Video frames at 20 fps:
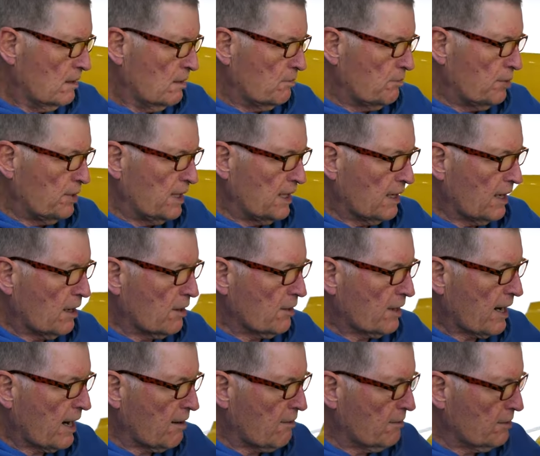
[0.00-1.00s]
Pretty low
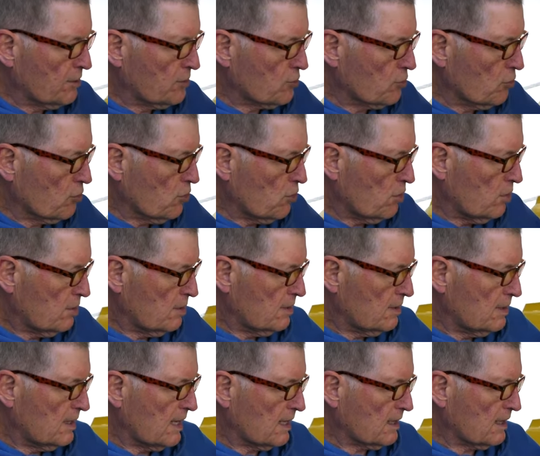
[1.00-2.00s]
current draw,
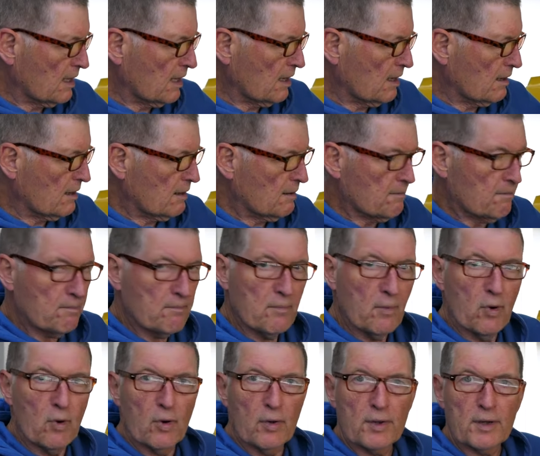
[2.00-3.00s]
nothing
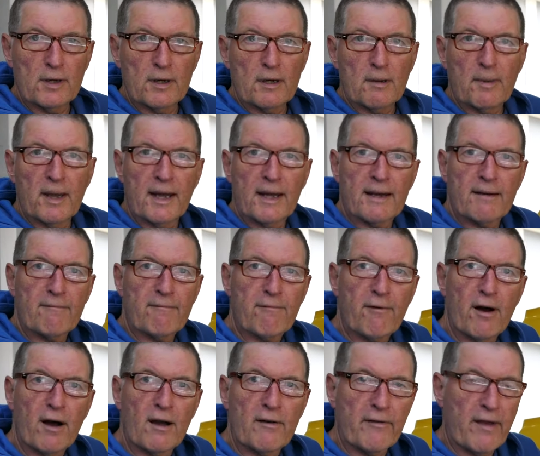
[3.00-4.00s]
more than about
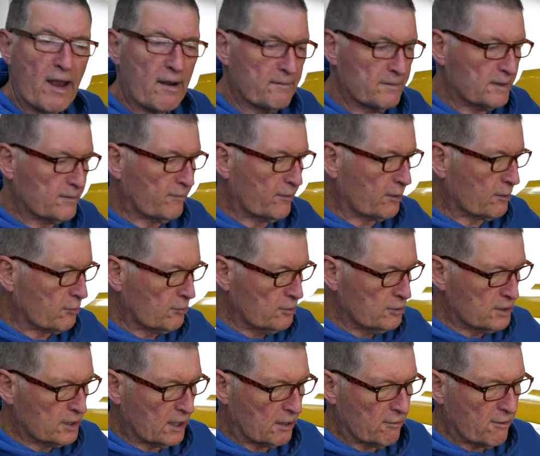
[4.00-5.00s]
5 amps for
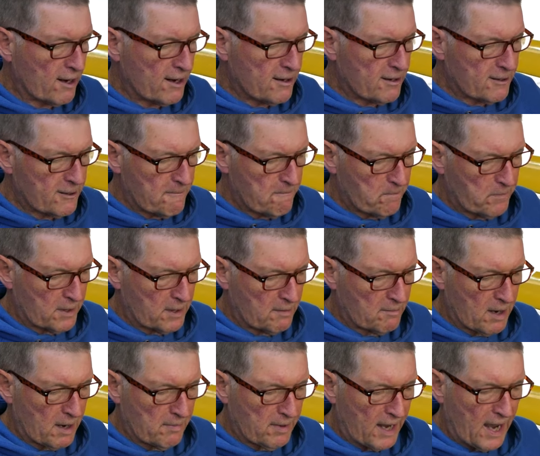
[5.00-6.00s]
cruising around uh,
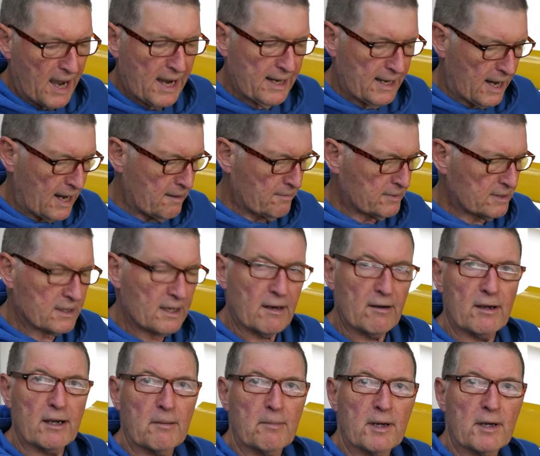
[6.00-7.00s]
maybe 8 amps
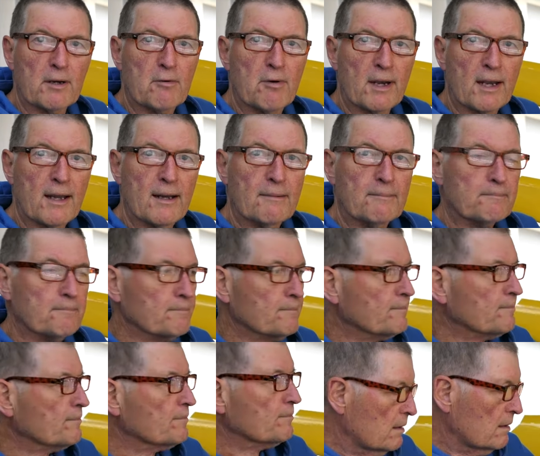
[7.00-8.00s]
going a bit quicker.
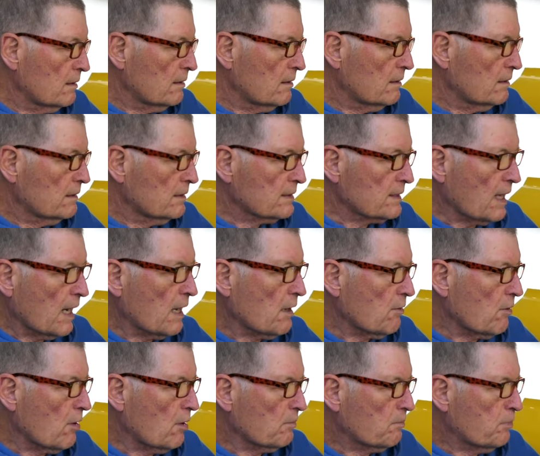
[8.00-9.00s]

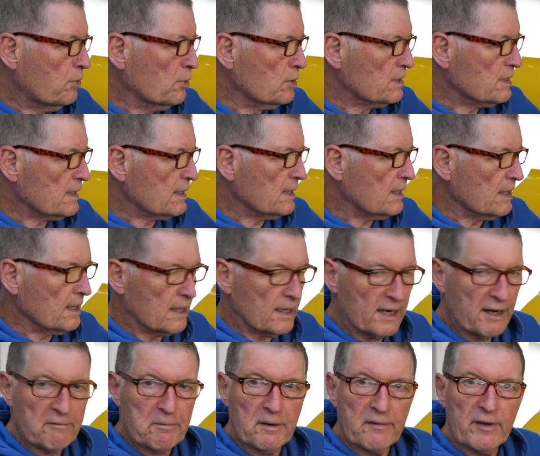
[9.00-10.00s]
So I'll put uh, an
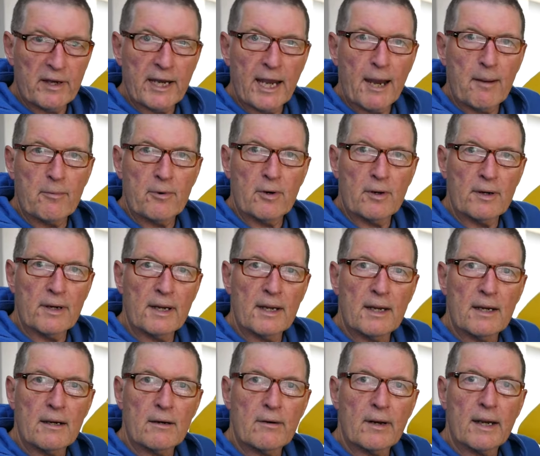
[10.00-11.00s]
FPV camera on
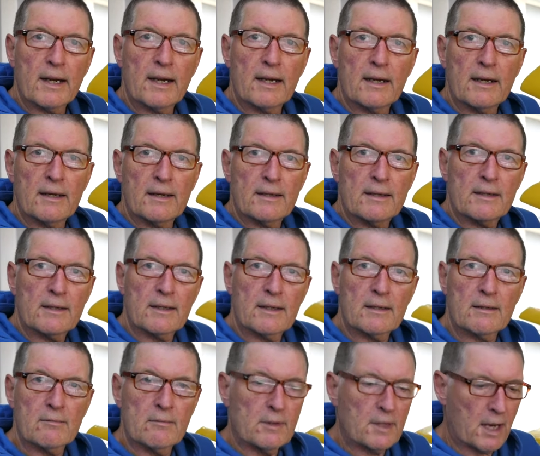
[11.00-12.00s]
here and
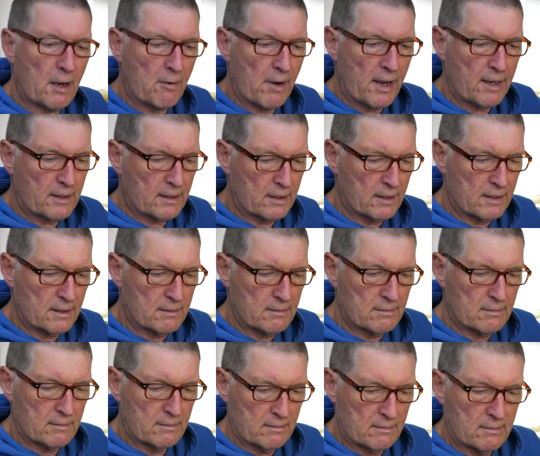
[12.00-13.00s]
uh, we'll go out
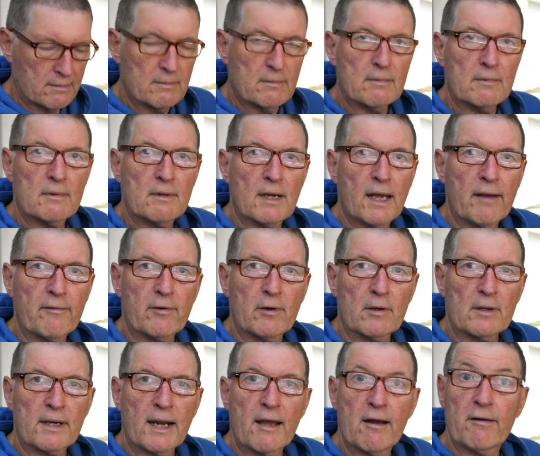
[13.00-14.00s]
and have a
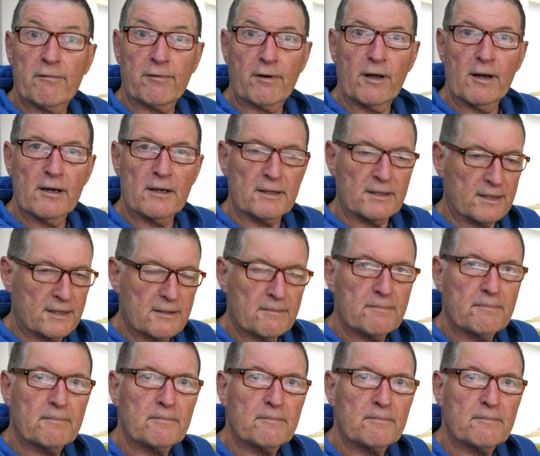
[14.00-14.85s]
look at how it flies.